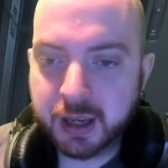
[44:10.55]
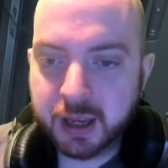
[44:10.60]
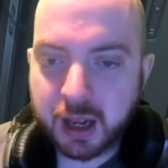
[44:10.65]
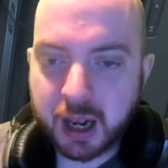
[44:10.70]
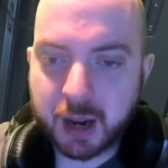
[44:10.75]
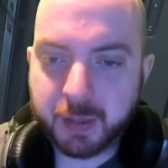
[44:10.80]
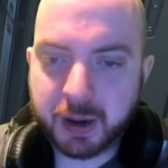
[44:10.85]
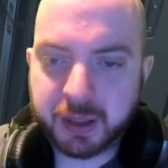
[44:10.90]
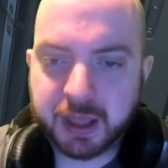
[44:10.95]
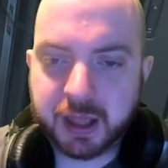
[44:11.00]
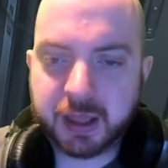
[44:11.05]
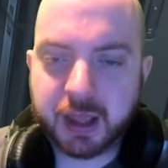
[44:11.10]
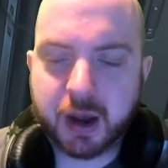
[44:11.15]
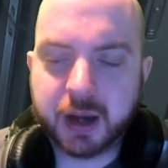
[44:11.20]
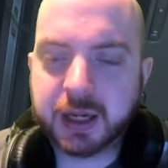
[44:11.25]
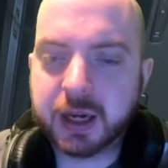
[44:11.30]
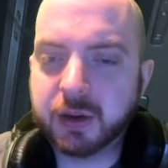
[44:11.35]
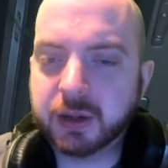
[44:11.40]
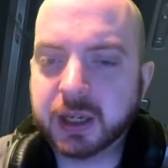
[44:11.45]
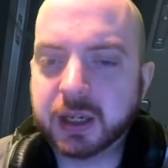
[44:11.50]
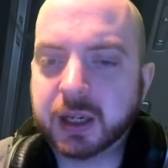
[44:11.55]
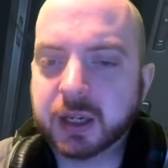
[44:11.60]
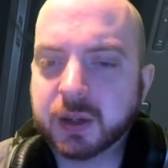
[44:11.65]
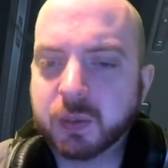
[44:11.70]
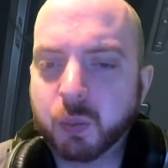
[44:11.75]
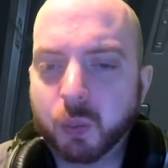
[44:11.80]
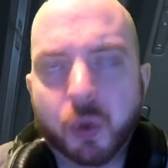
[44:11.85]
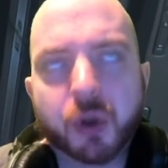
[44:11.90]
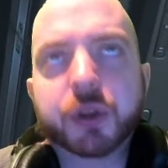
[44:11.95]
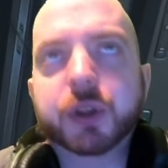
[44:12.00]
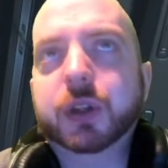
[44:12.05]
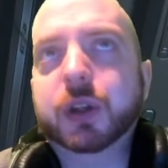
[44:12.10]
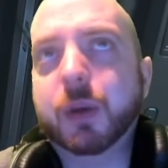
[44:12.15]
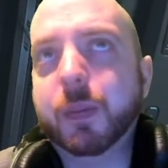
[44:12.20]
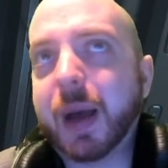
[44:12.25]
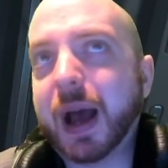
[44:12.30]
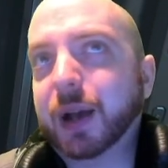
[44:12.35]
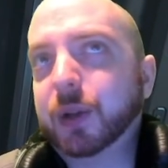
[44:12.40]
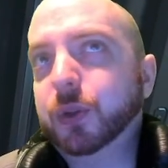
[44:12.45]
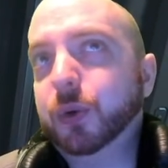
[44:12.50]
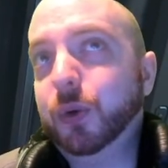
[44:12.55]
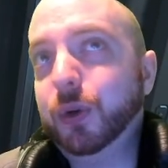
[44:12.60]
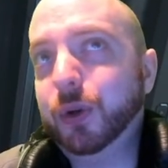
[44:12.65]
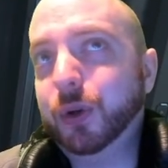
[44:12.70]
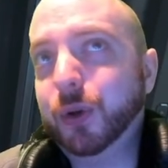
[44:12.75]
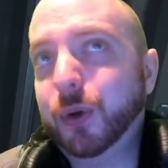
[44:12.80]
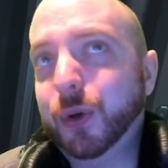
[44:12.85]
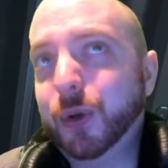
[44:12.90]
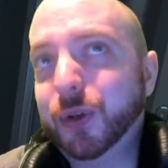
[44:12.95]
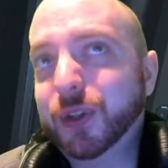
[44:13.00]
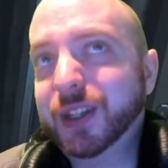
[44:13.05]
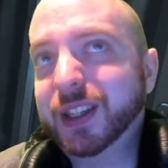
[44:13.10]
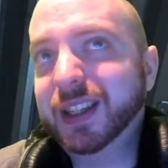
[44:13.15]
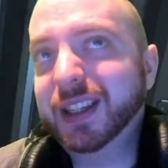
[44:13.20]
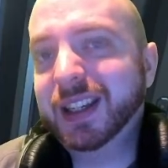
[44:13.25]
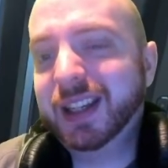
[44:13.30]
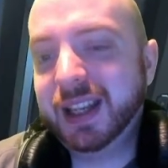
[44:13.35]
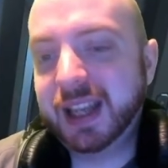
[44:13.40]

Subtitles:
I think the idea is it doesn't want to max all your cores.